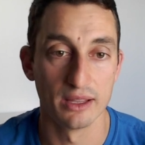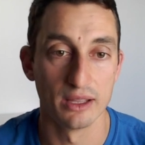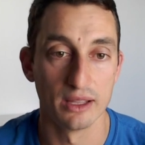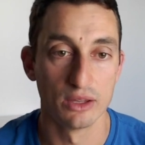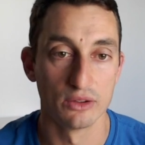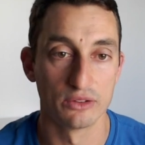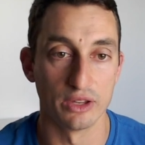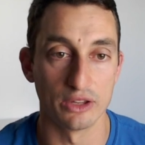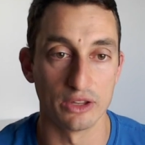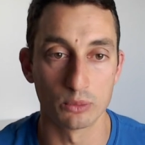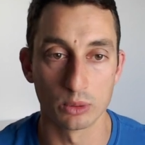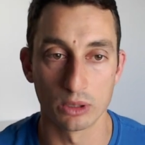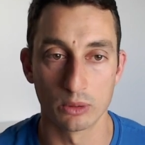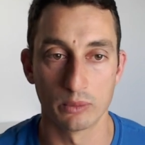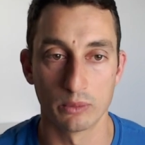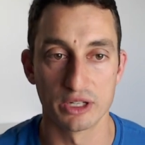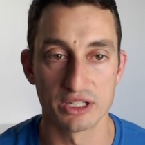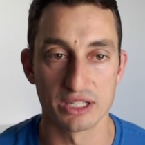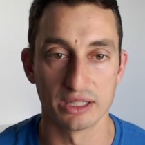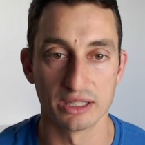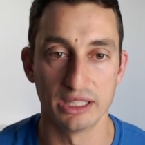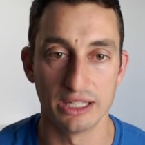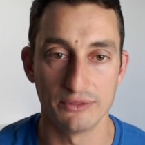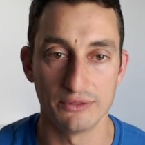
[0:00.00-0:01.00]
So that's what I wanted
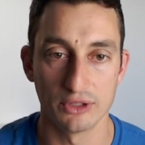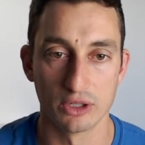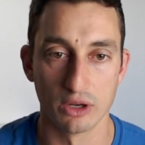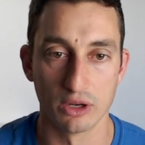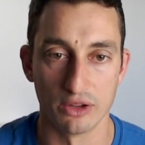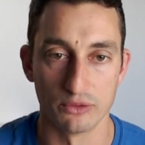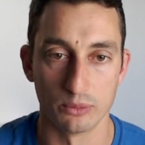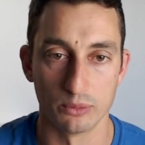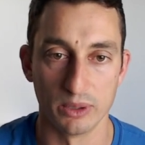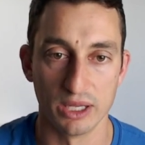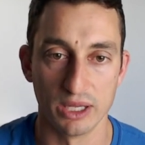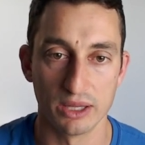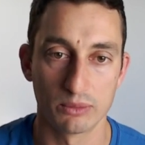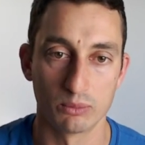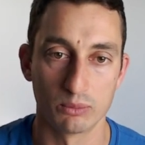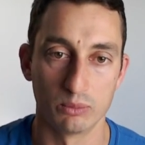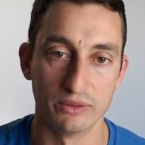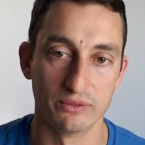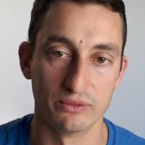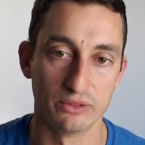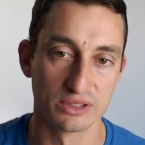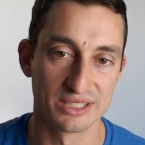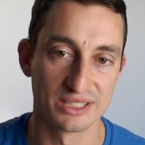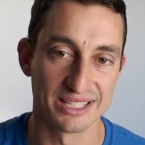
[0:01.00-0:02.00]
to leave you guys with.
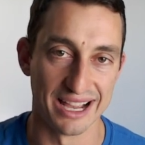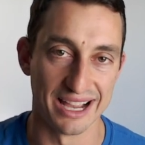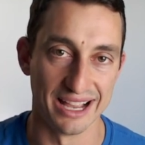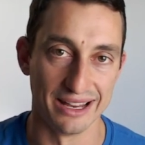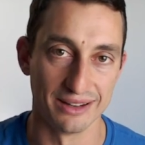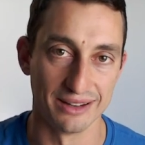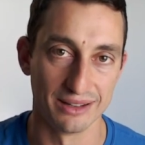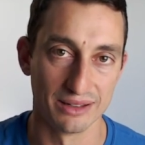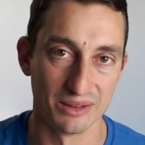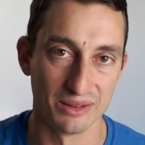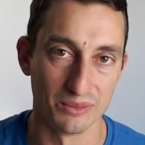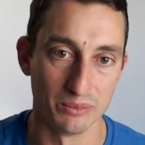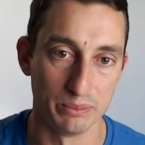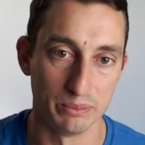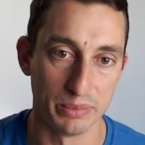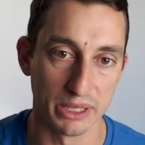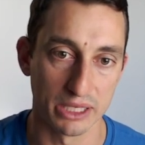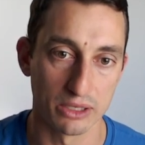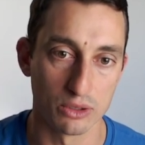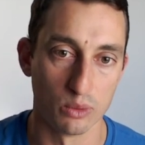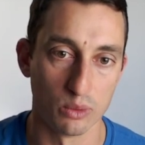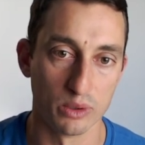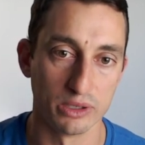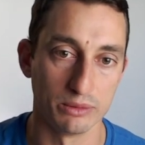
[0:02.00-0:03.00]
We've looked at
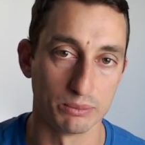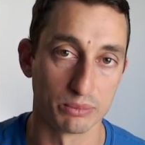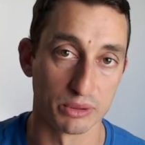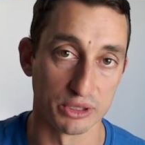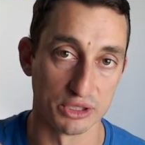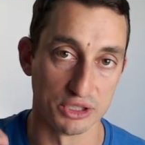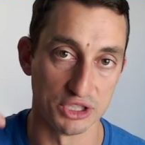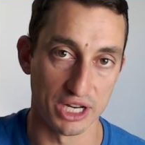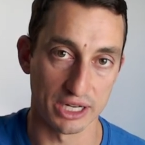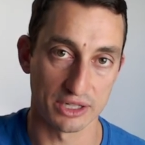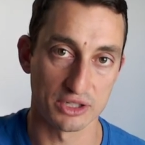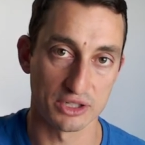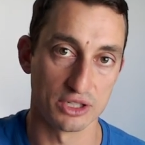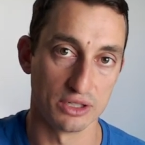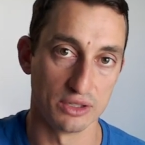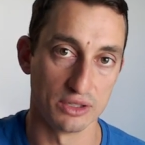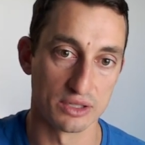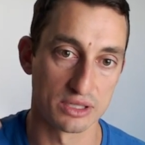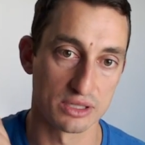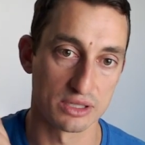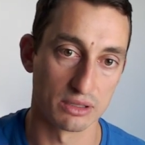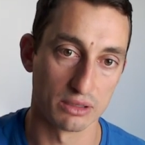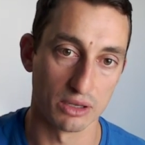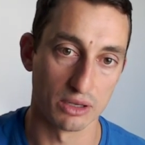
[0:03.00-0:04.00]
Bitcoin
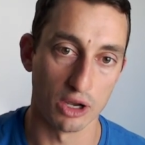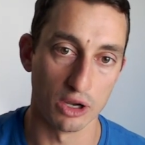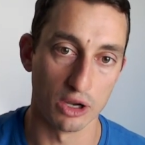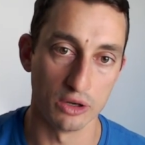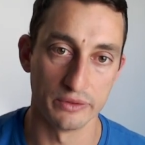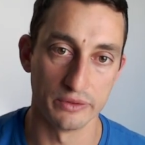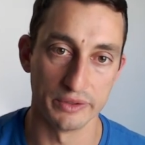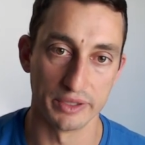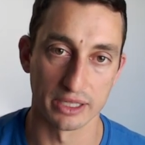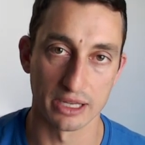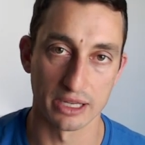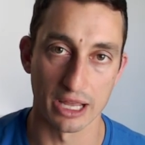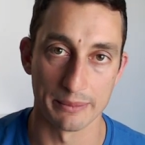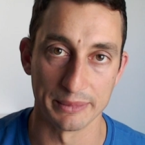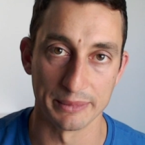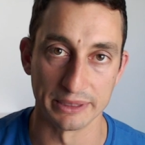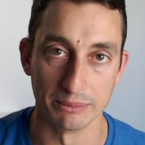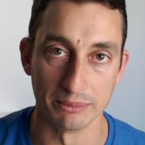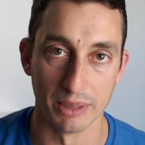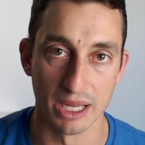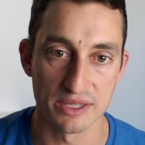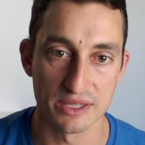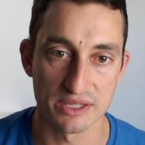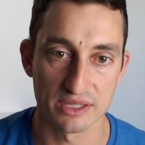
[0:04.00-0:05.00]
projections over the coming
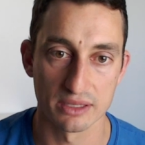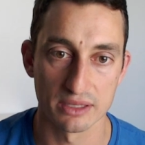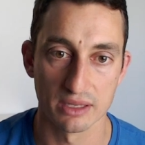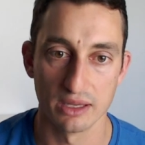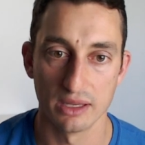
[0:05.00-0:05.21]
months.